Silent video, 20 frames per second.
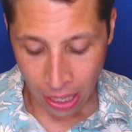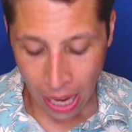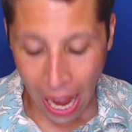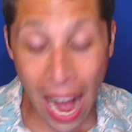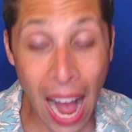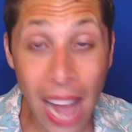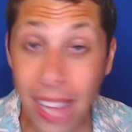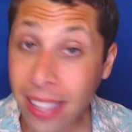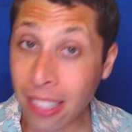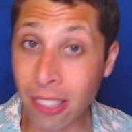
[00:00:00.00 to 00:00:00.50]

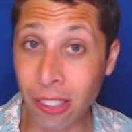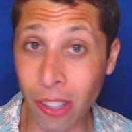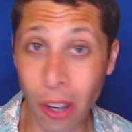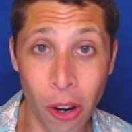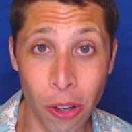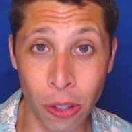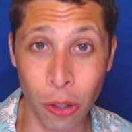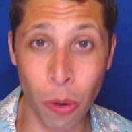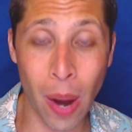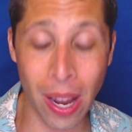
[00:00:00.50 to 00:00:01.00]
I think it's a
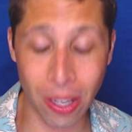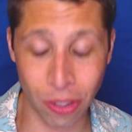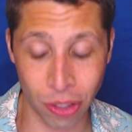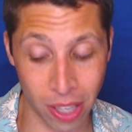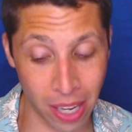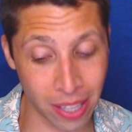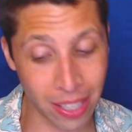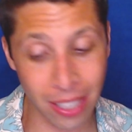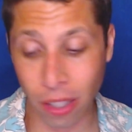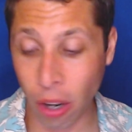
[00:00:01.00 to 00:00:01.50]
hard question.
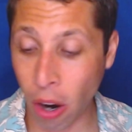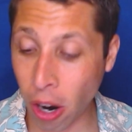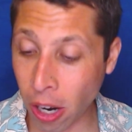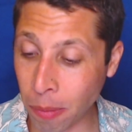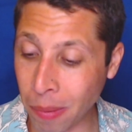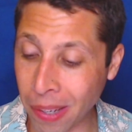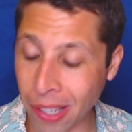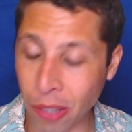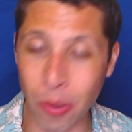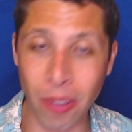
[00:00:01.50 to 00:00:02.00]
I think it's hard
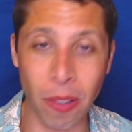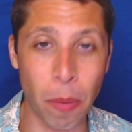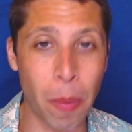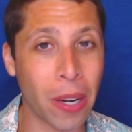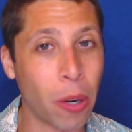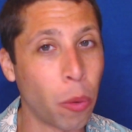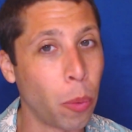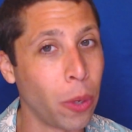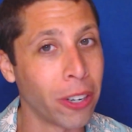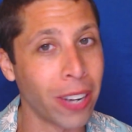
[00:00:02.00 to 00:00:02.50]
because we have to
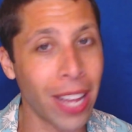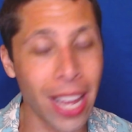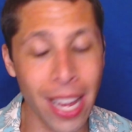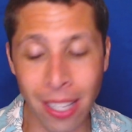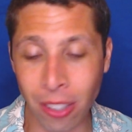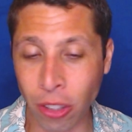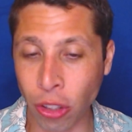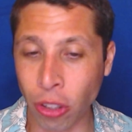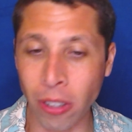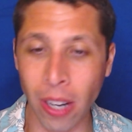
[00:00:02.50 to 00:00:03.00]
pick a weird
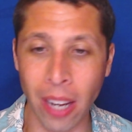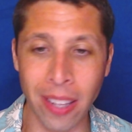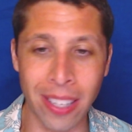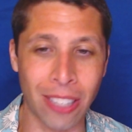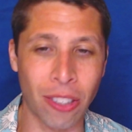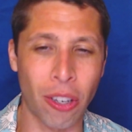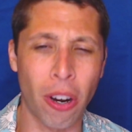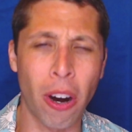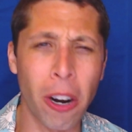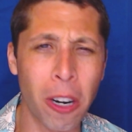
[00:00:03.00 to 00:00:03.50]
answer. I think
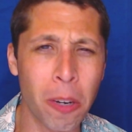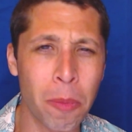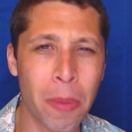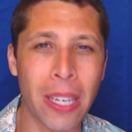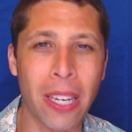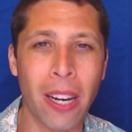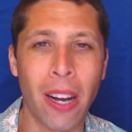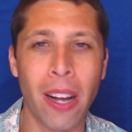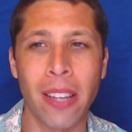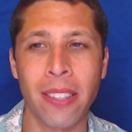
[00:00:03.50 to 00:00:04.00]
it's hard
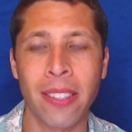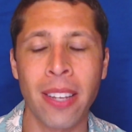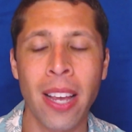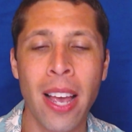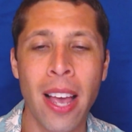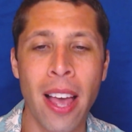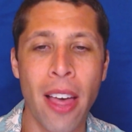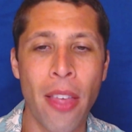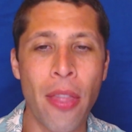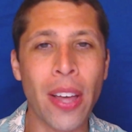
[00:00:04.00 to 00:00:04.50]
because
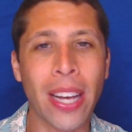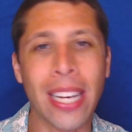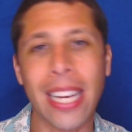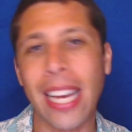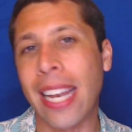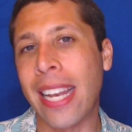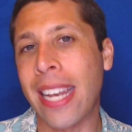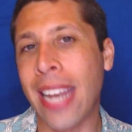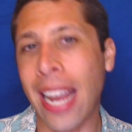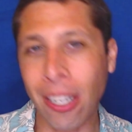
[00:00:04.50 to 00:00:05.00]
the
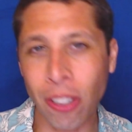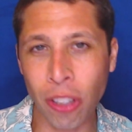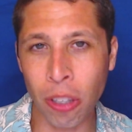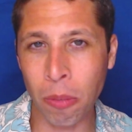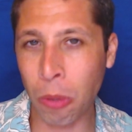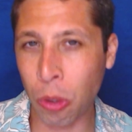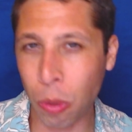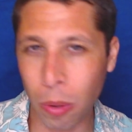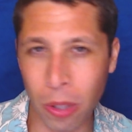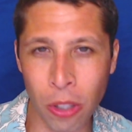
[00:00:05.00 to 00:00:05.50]
connection
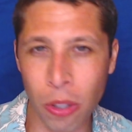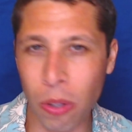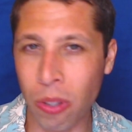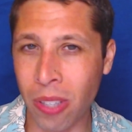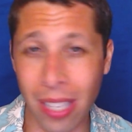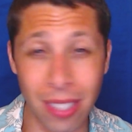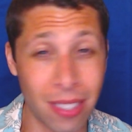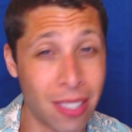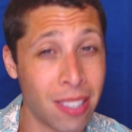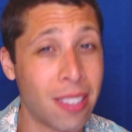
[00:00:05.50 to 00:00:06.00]
between the two
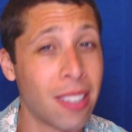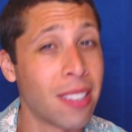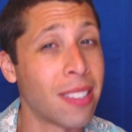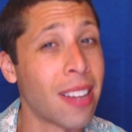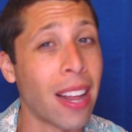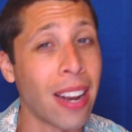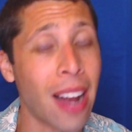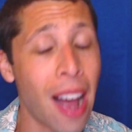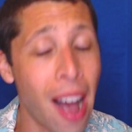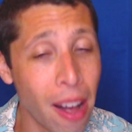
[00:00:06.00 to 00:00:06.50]
sentences is
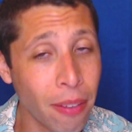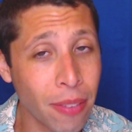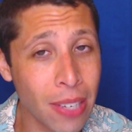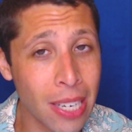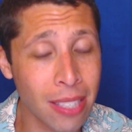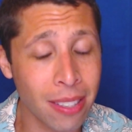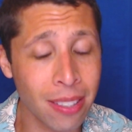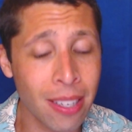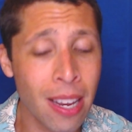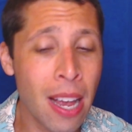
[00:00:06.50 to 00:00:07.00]
not
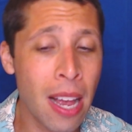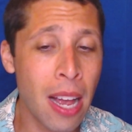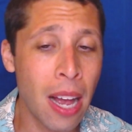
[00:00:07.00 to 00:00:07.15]
obvious.